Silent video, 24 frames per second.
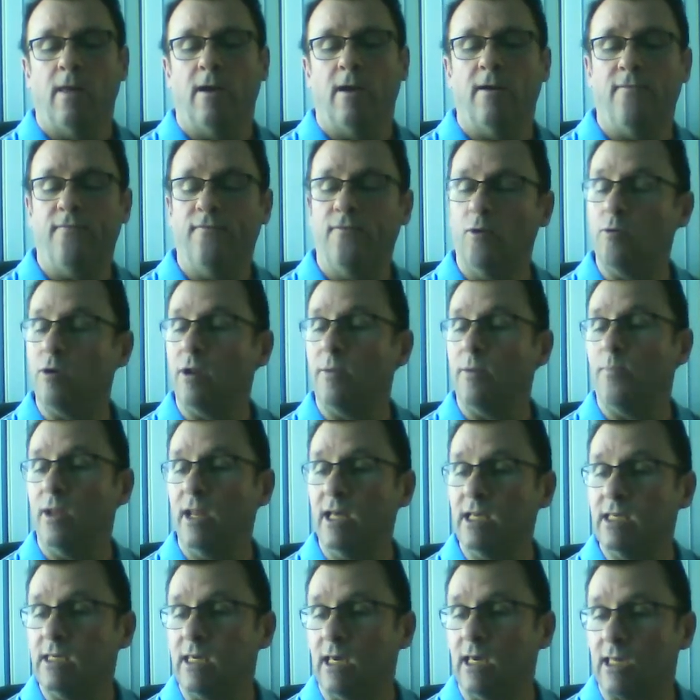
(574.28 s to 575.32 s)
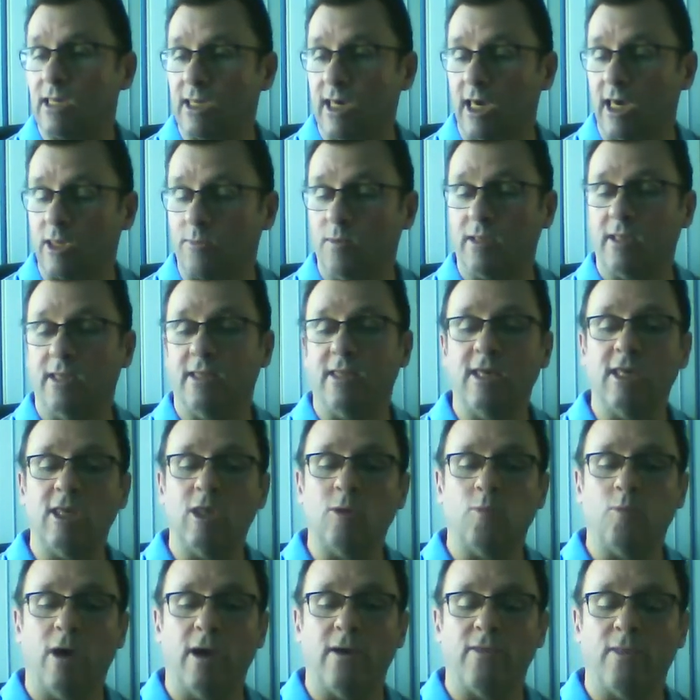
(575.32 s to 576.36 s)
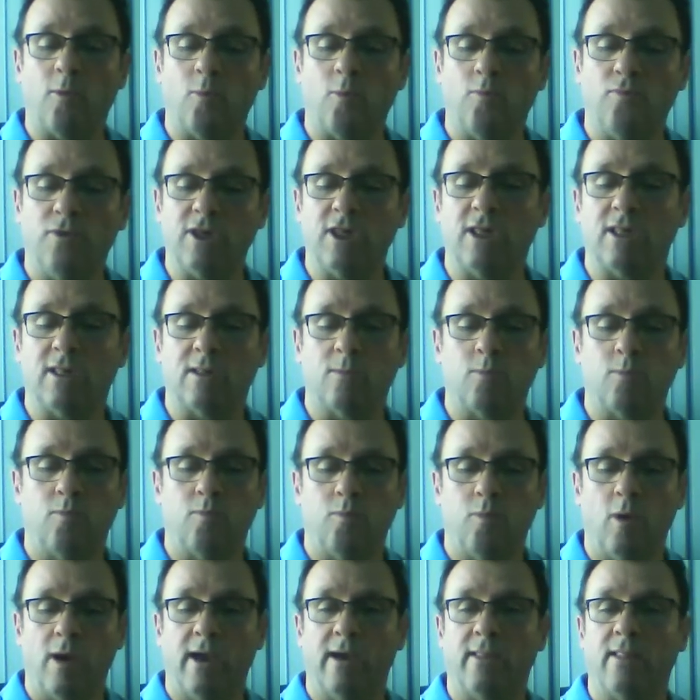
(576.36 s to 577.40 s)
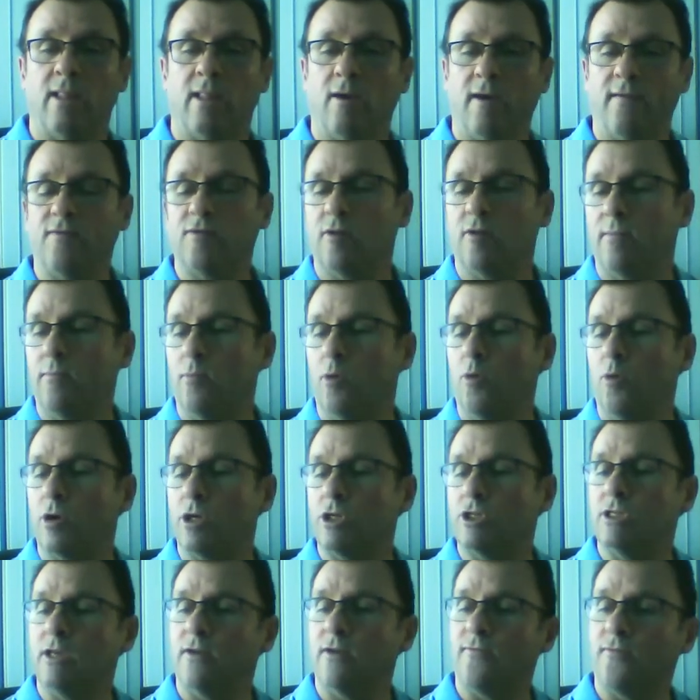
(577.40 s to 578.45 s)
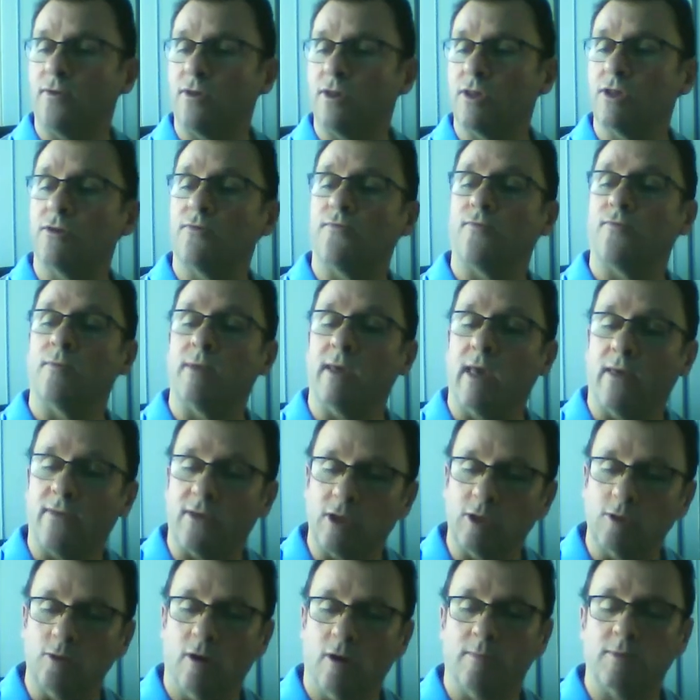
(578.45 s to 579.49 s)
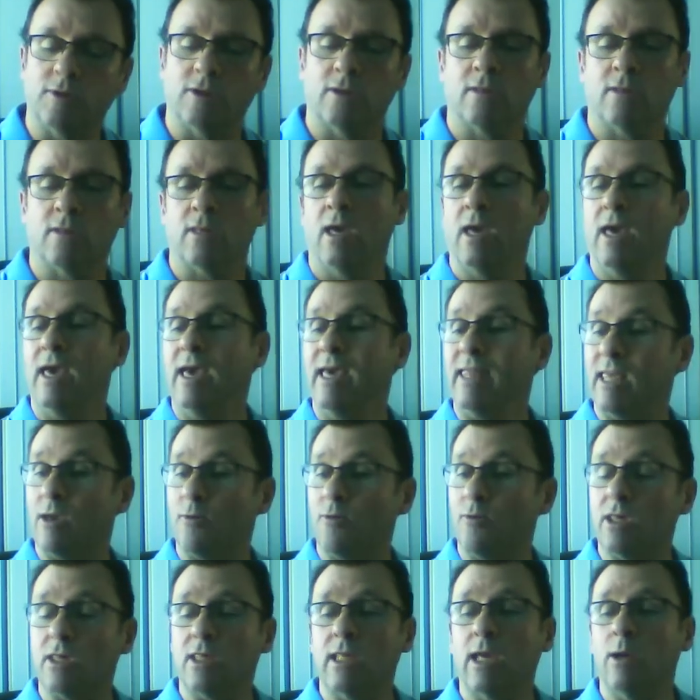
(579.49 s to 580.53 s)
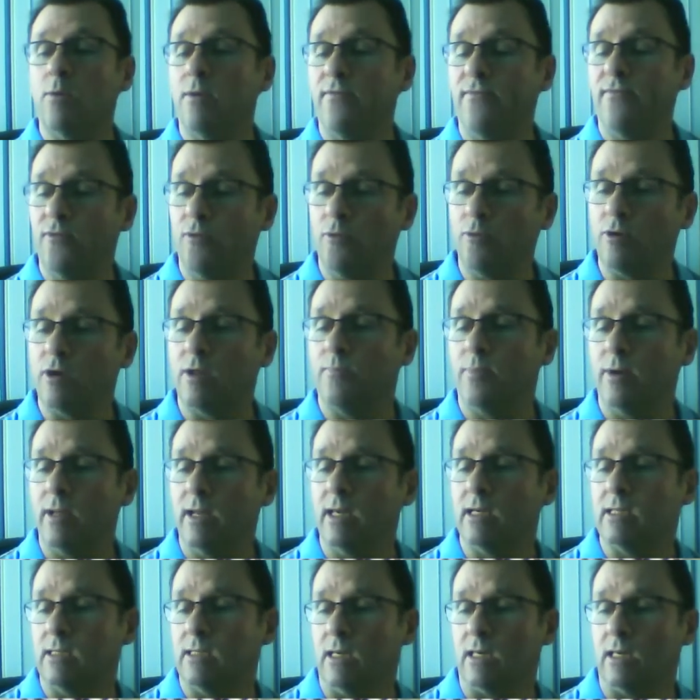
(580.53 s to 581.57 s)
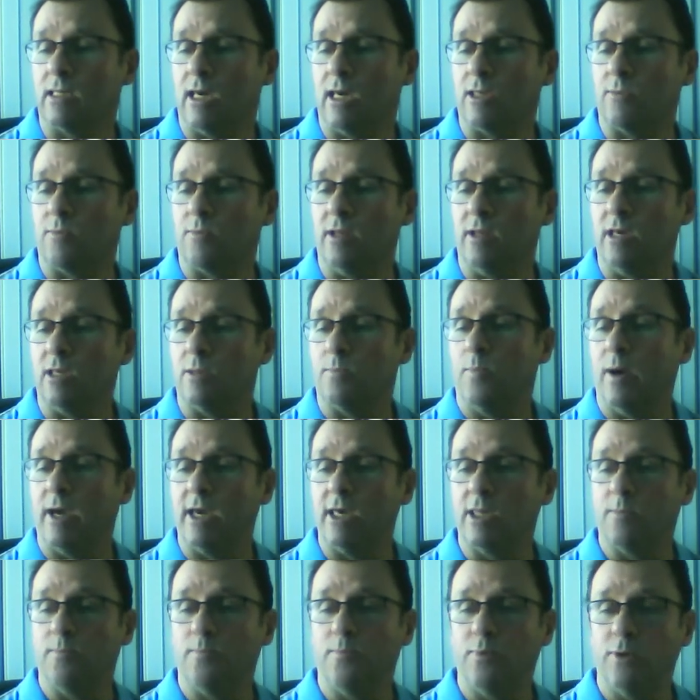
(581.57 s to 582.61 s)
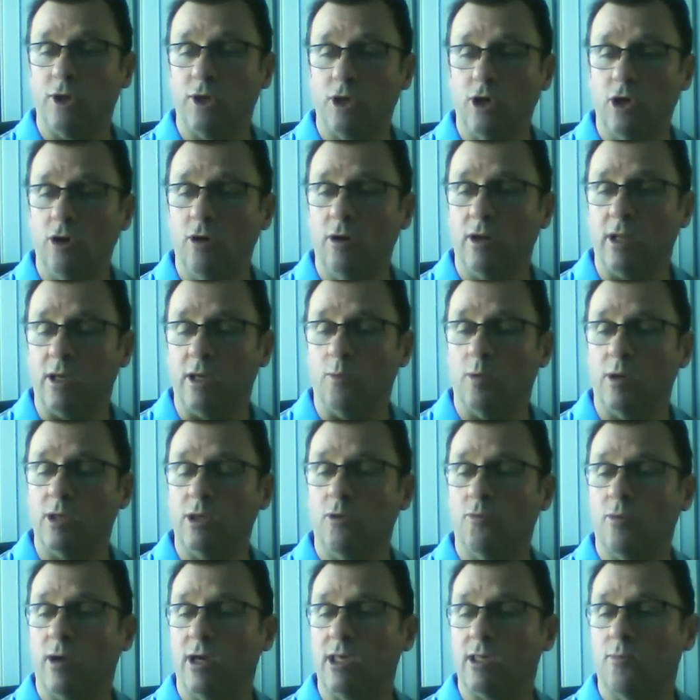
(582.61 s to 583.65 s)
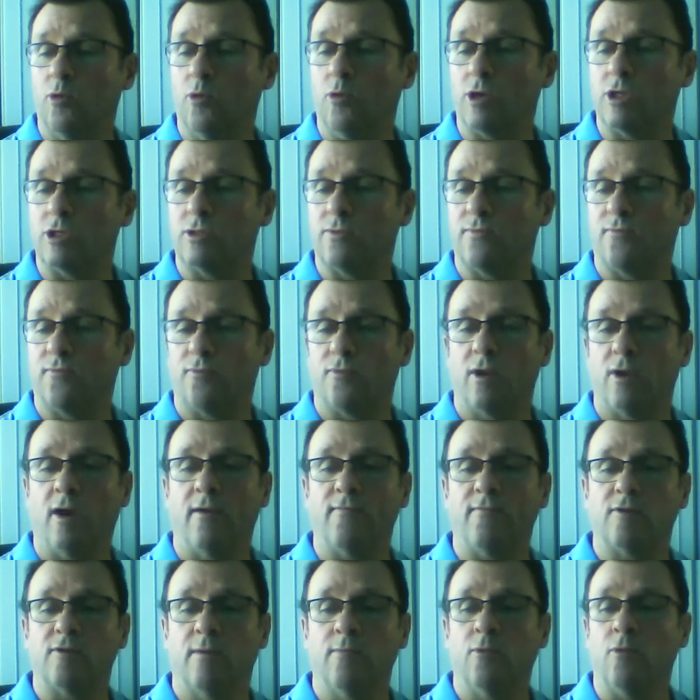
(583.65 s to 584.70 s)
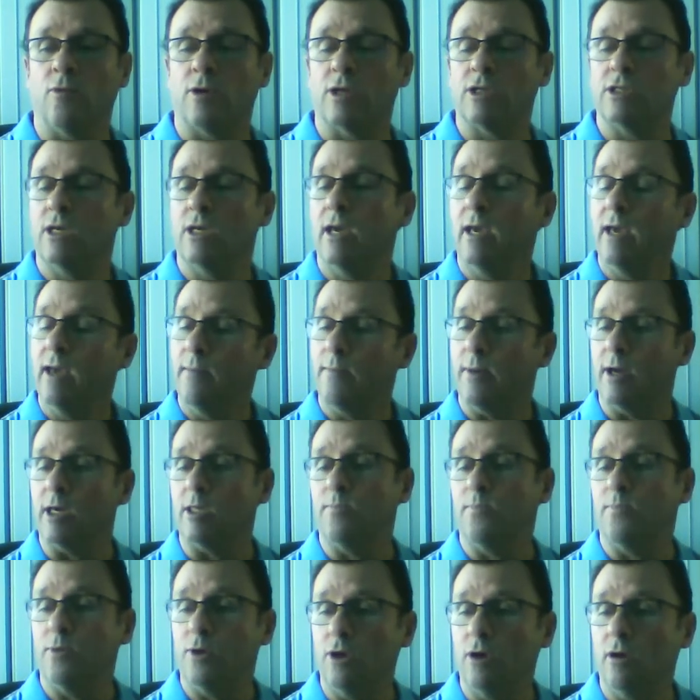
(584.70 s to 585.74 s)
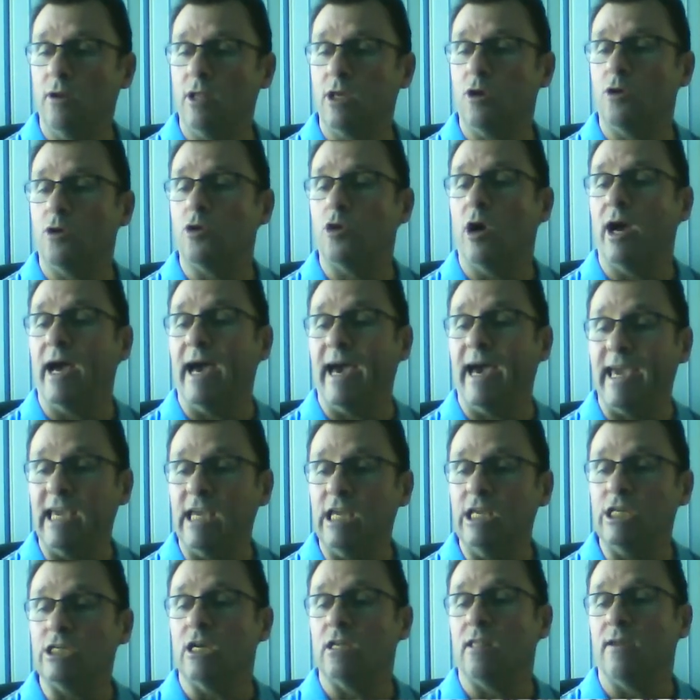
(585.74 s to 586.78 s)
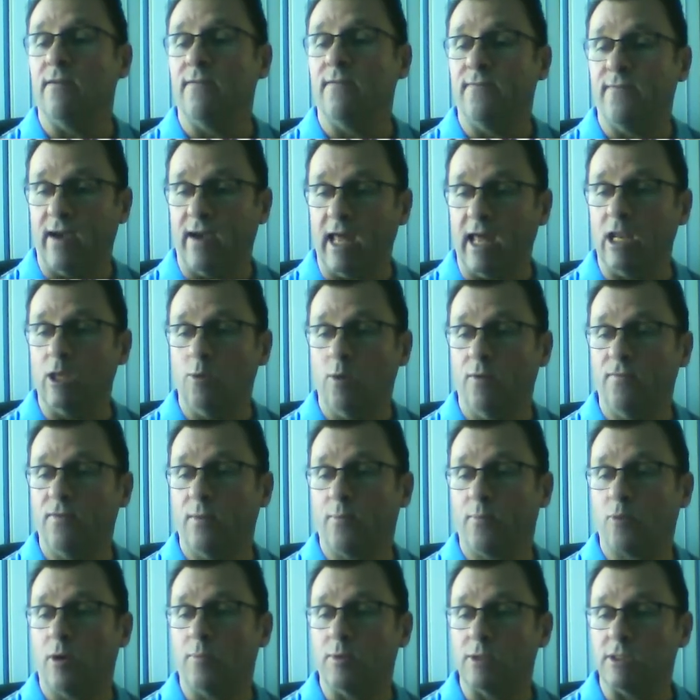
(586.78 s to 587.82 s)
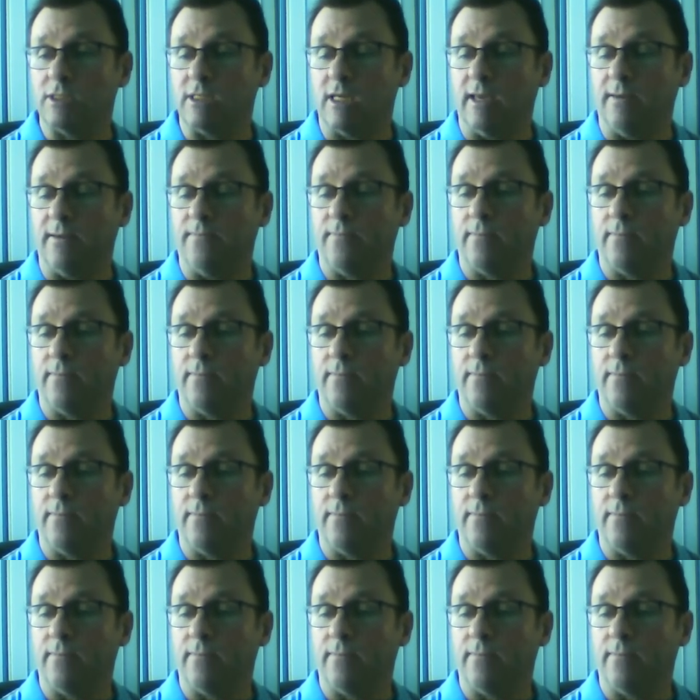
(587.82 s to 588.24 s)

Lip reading: Affordability assessment, and this is where lifetime mortgage differs from the other two options. There is no affordability assessment. It's based purely, when you raise a mortgage, a lifetime mortgage, based purely on your age and the value of the property.